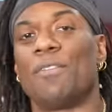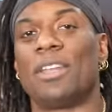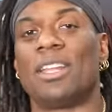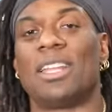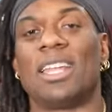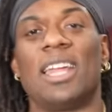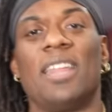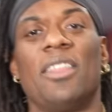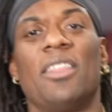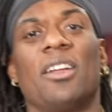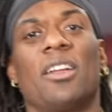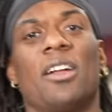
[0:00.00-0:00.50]
And at
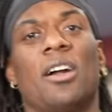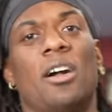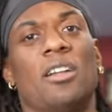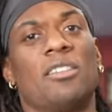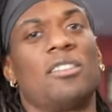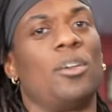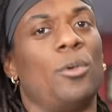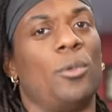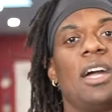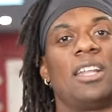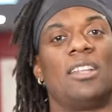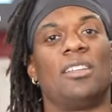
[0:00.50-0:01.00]
the end of the
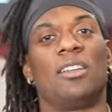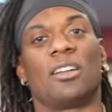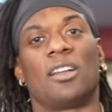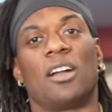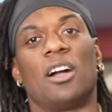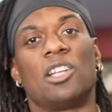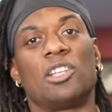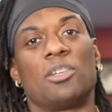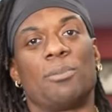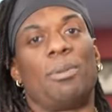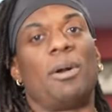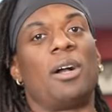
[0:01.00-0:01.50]
consult, I deduct
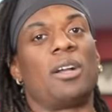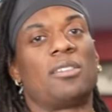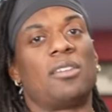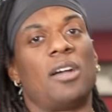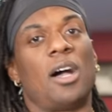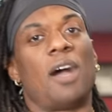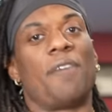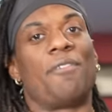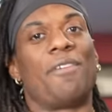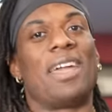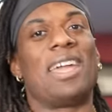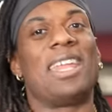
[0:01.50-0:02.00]
100 bucks
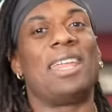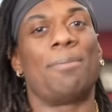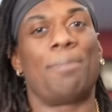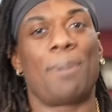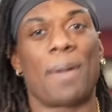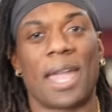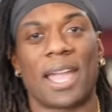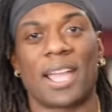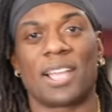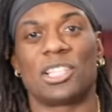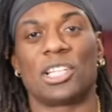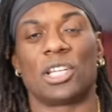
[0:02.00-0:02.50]
off any
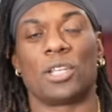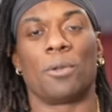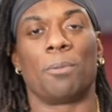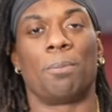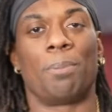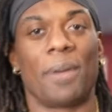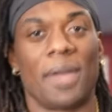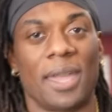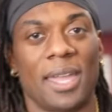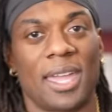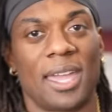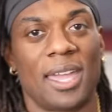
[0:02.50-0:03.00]
package that you
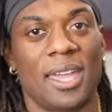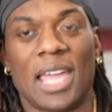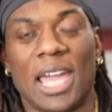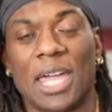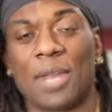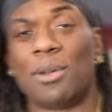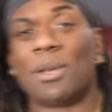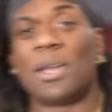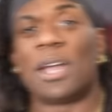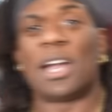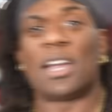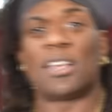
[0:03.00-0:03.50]
pick. And
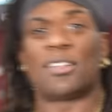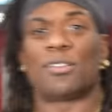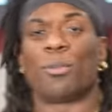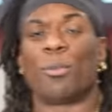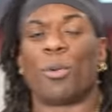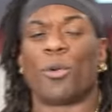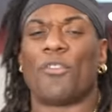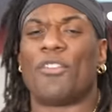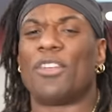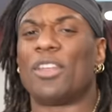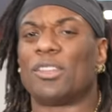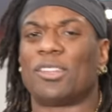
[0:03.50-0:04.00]
you guys, for
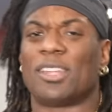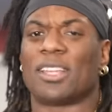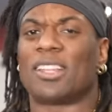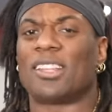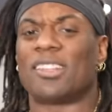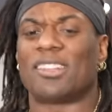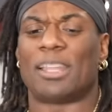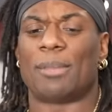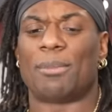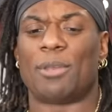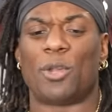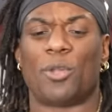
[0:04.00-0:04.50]
more videos like
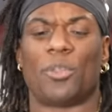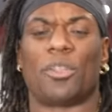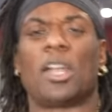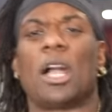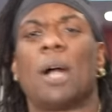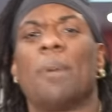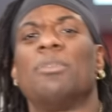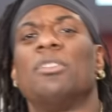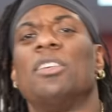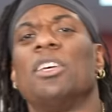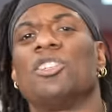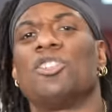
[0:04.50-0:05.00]
this, let me know in the
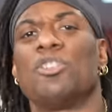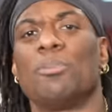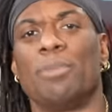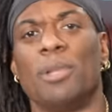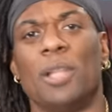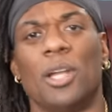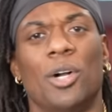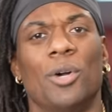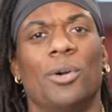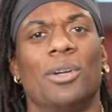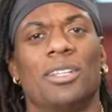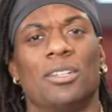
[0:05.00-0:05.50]
comment section
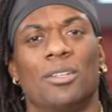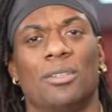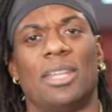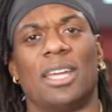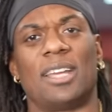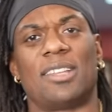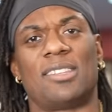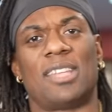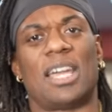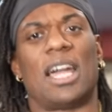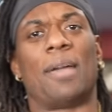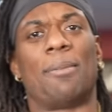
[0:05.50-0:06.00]
below. Until
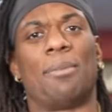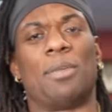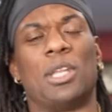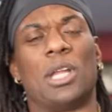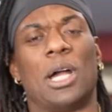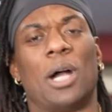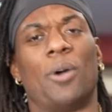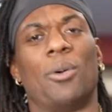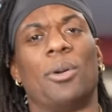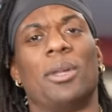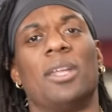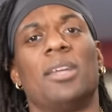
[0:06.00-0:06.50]
next time, you know
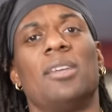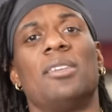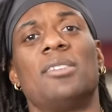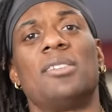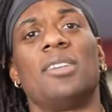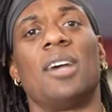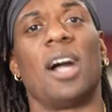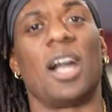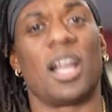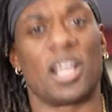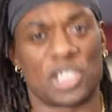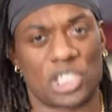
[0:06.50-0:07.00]
how it is.
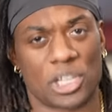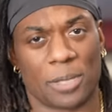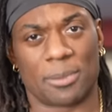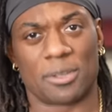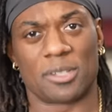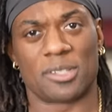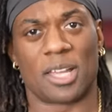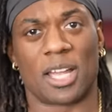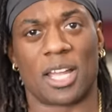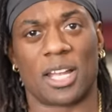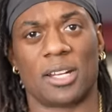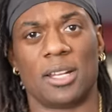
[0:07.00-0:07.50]
Iron sharpens
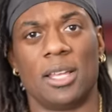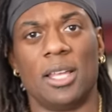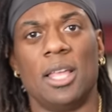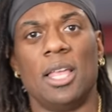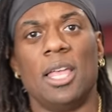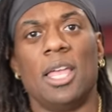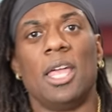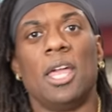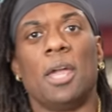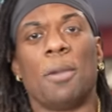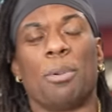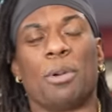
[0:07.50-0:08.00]
iron.
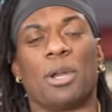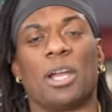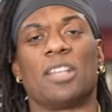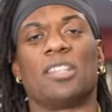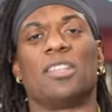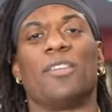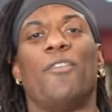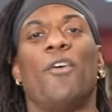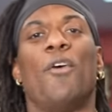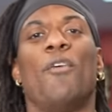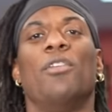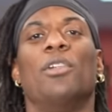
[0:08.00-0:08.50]

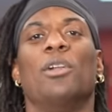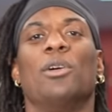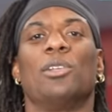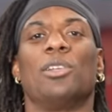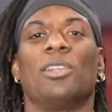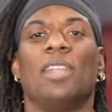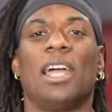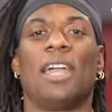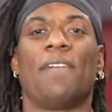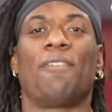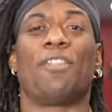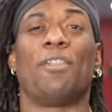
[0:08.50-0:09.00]
Progressive overload your
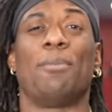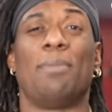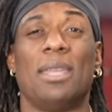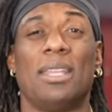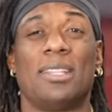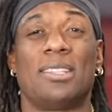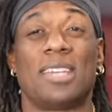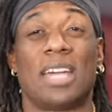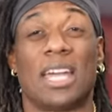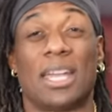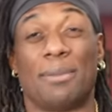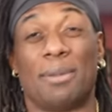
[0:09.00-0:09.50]
life. In the
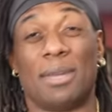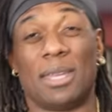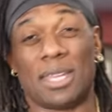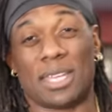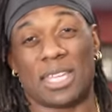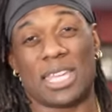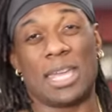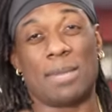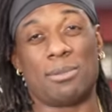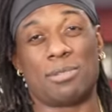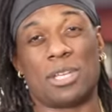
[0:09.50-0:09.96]
meantime, keep